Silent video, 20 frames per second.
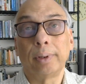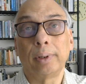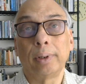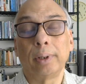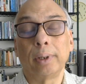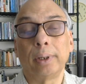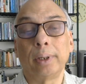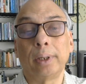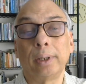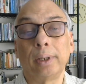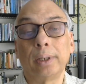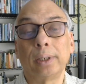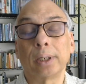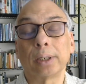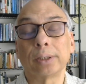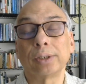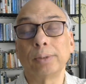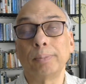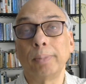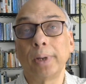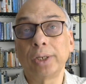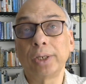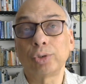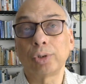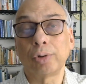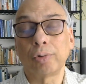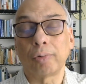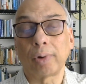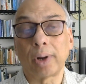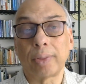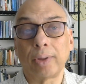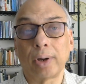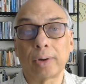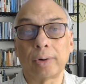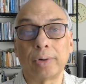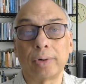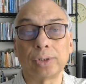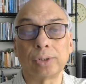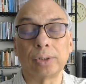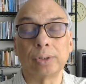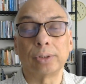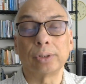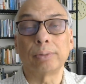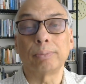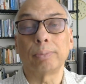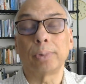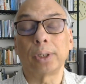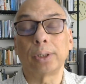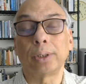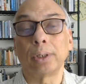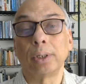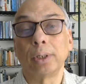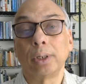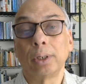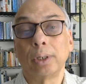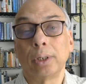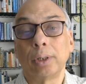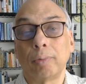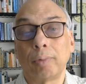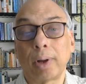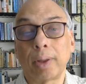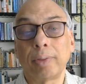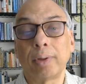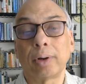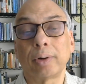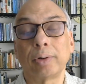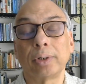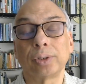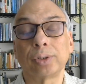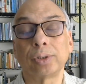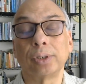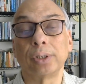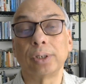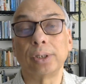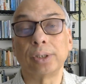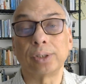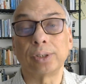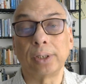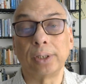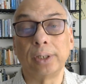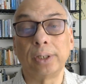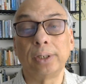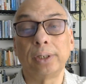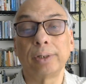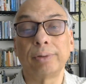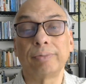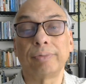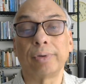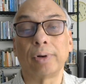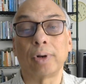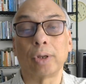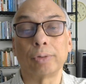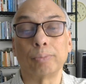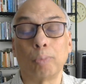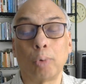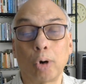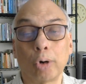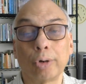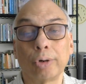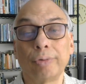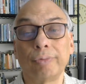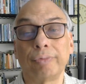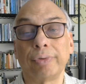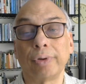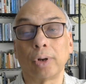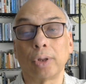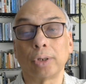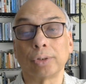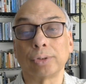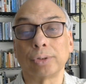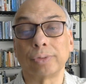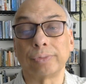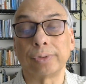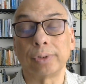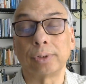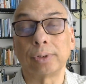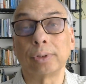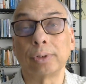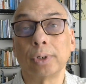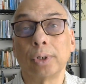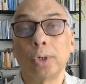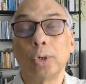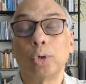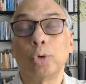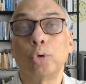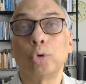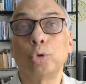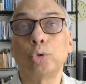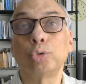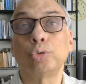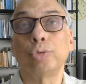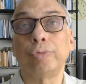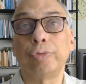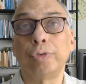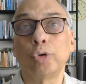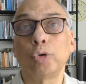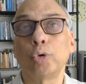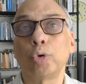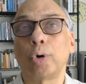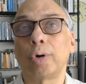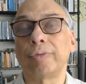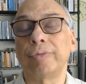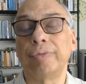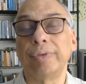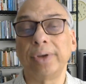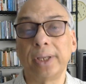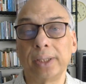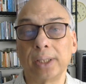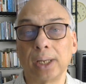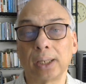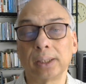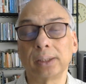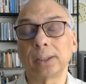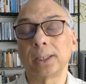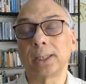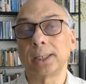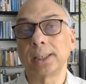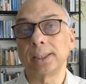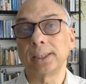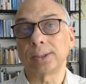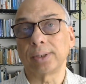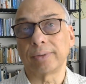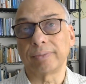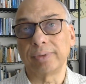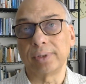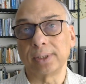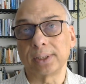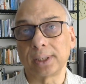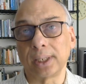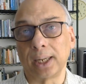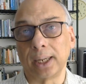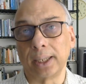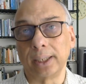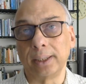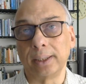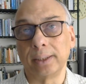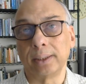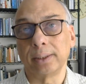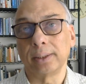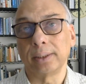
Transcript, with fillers: he doesn't mention Radhakrishnan, but Radhakrishnan is an Indian philo- modern philosopher whose view of Vedanta is of this kind